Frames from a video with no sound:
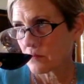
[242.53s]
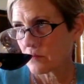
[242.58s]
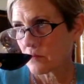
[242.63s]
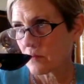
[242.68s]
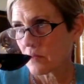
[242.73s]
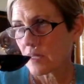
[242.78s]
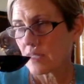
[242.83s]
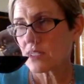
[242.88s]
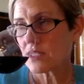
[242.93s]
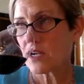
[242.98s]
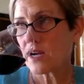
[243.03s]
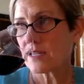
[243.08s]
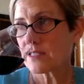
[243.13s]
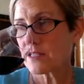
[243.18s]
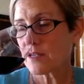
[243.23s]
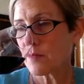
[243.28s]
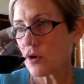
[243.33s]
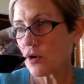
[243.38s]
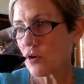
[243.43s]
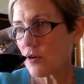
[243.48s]
It's got
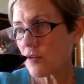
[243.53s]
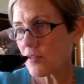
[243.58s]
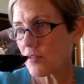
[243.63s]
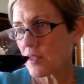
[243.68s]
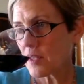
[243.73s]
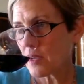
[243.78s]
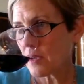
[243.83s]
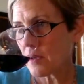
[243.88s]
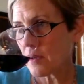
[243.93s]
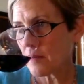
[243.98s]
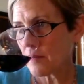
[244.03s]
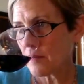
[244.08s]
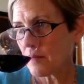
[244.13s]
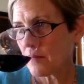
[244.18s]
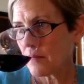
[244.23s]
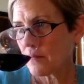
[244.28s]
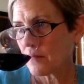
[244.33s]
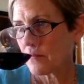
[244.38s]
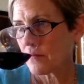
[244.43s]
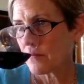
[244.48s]
some earth in it.
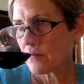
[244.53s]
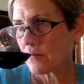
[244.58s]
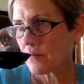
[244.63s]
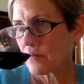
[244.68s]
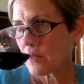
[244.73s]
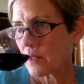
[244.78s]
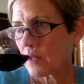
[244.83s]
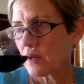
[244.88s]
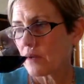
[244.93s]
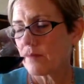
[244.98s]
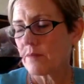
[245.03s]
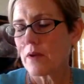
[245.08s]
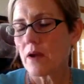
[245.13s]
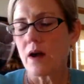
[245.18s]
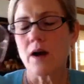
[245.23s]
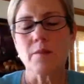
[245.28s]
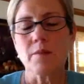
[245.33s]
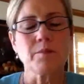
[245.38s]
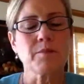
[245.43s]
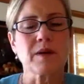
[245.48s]

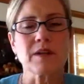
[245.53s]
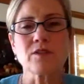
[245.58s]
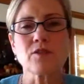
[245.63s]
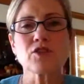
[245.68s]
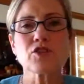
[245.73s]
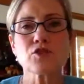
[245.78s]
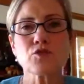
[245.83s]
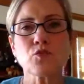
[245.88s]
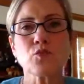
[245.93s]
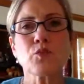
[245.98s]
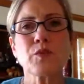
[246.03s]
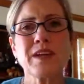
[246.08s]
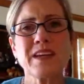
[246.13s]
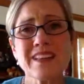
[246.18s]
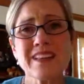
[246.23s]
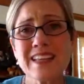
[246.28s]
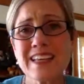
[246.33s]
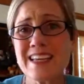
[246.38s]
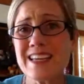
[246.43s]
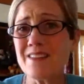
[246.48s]
But just
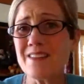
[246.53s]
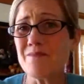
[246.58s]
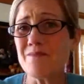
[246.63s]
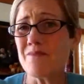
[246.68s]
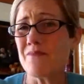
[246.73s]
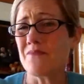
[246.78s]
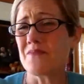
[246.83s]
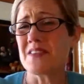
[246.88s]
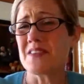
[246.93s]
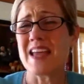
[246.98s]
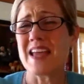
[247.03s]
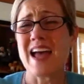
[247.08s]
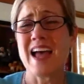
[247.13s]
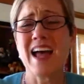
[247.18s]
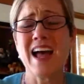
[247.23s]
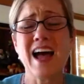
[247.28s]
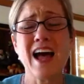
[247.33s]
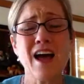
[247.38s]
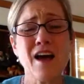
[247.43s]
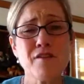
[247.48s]
really
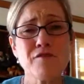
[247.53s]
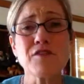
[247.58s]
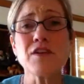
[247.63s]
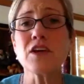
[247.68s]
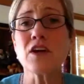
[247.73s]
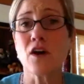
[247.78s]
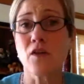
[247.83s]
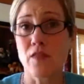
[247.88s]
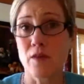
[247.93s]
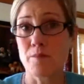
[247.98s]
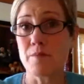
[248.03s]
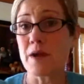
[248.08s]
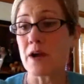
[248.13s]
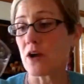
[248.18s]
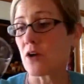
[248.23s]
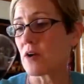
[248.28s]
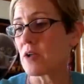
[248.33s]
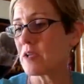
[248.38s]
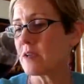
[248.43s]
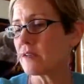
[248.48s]
heavy on the
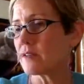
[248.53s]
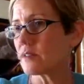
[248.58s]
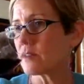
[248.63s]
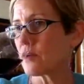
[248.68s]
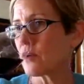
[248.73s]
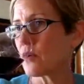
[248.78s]
berries.